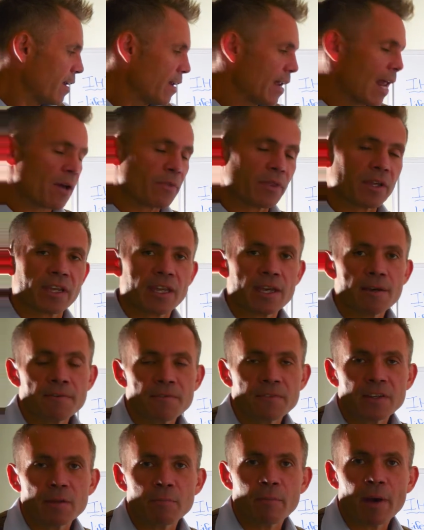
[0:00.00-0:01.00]
Now the
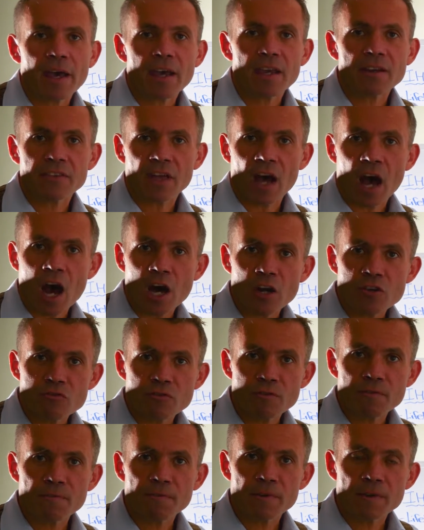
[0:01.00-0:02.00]
gift he made, the
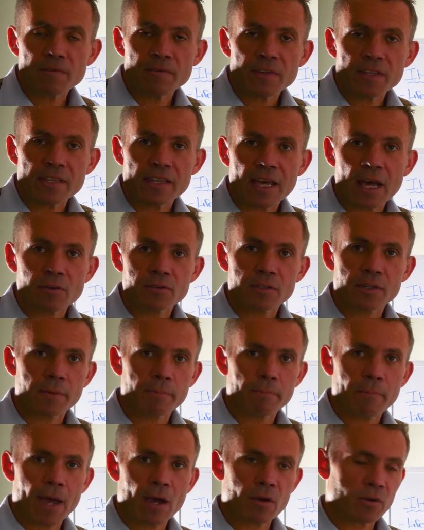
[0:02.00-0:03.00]

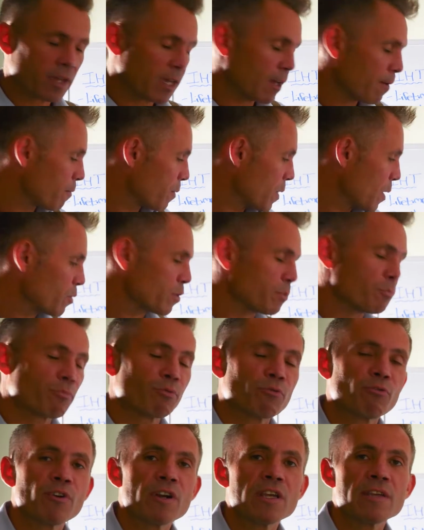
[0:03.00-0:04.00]
£150,000 gift that was
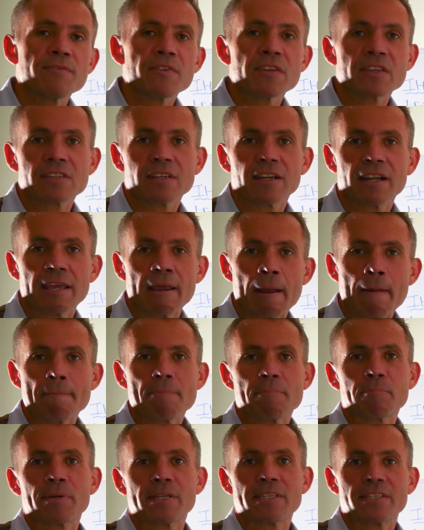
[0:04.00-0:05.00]
previously
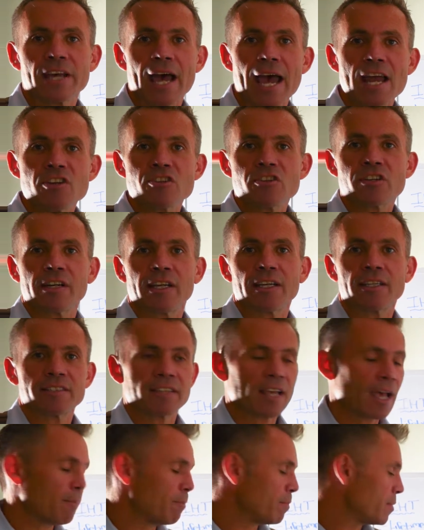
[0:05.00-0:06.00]
potentially
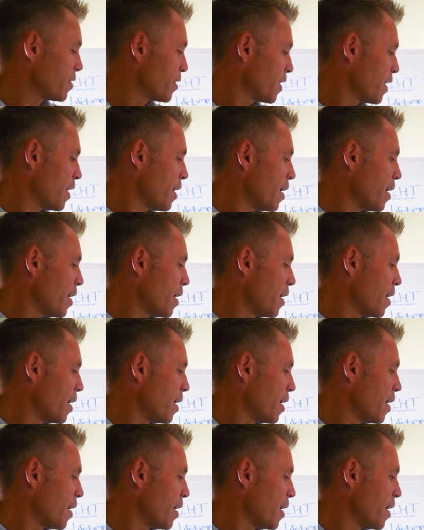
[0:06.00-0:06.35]
exempt,